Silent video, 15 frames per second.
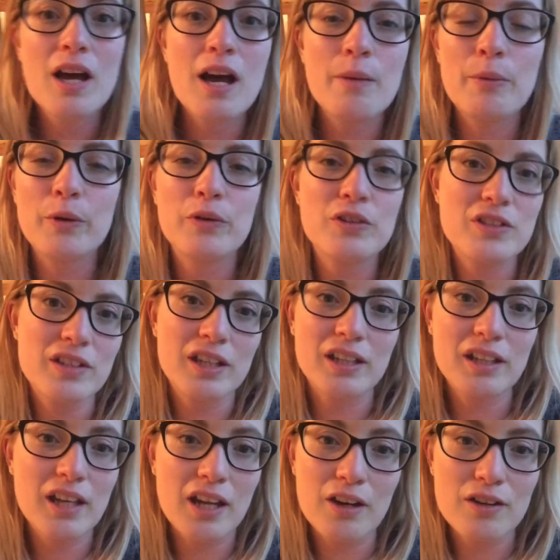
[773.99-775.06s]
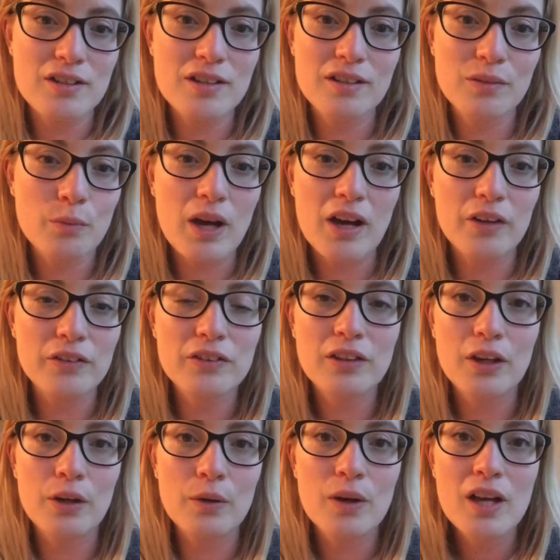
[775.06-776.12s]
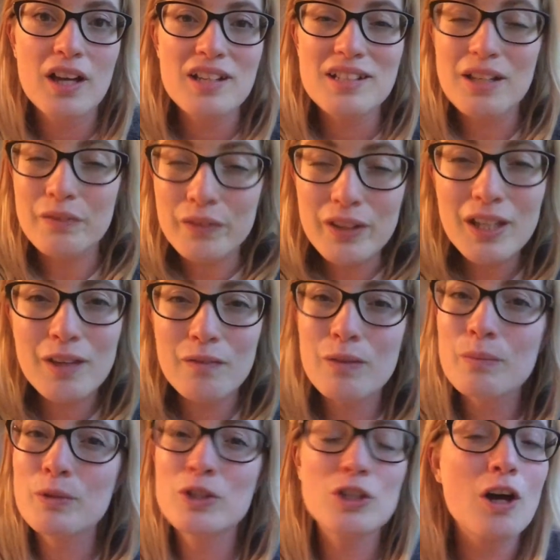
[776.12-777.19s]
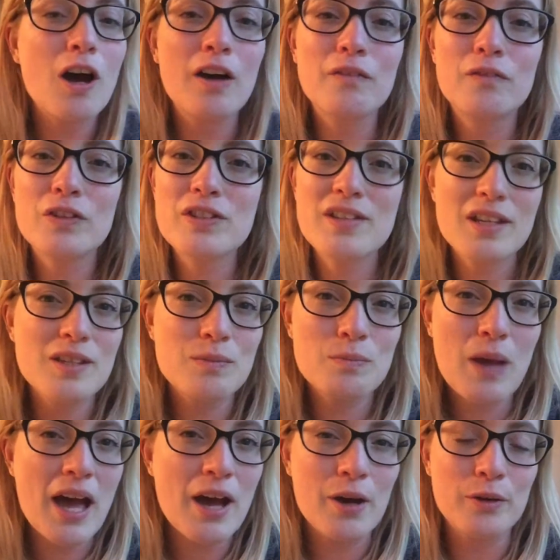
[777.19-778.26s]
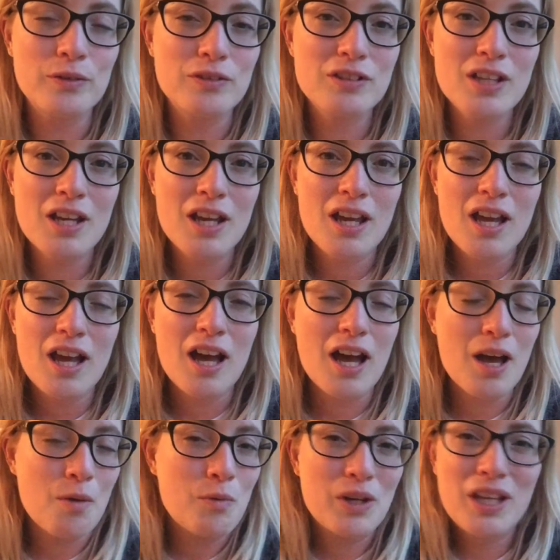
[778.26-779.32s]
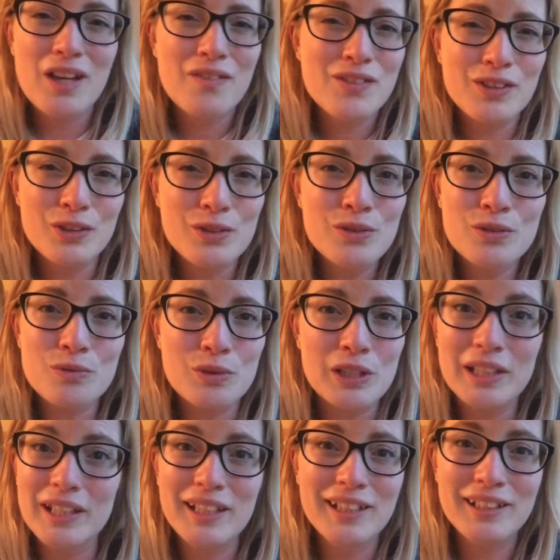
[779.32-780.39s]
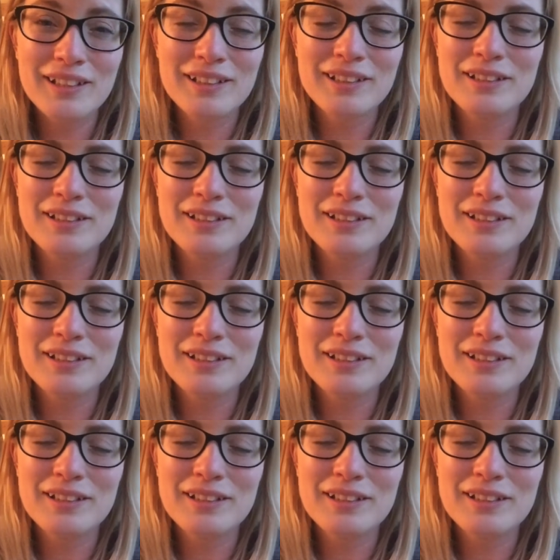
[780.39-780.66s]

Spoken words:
about their skincare as well, so definitely give them a shot for £6. What do you have to lose, really?